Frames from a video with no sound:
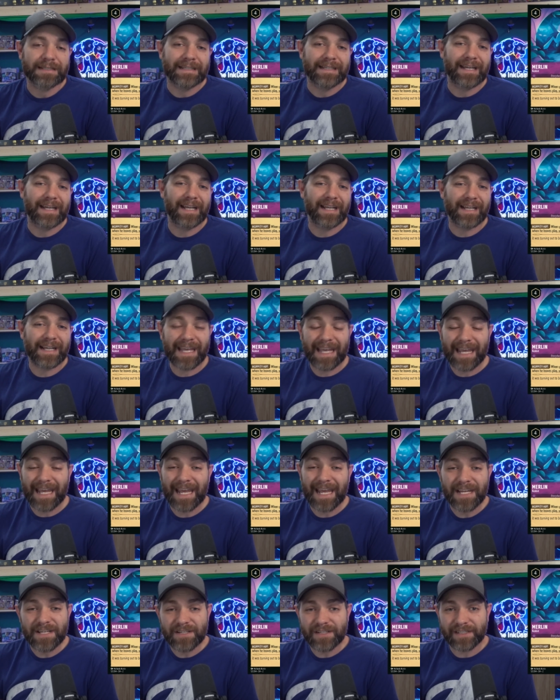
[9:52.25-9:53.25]
and
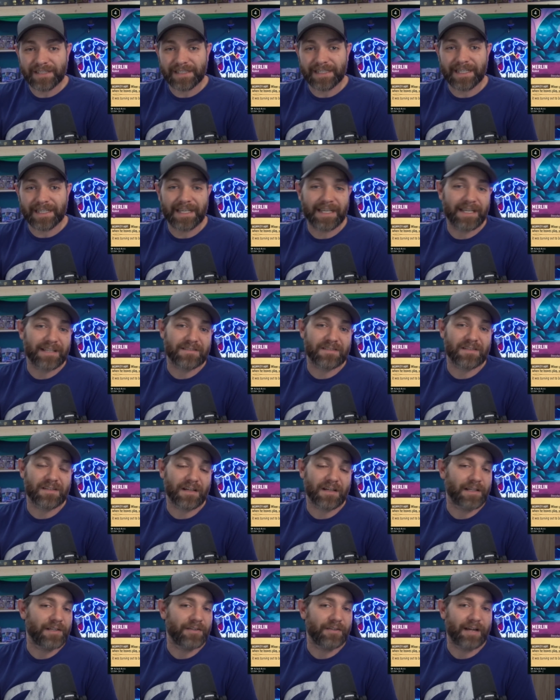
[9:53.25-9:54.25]
occasionally he gets
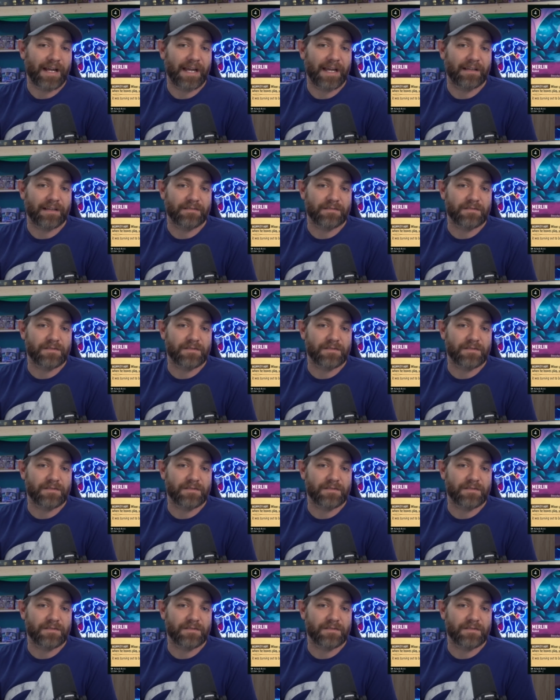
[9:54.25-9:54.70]
stuck in your hand.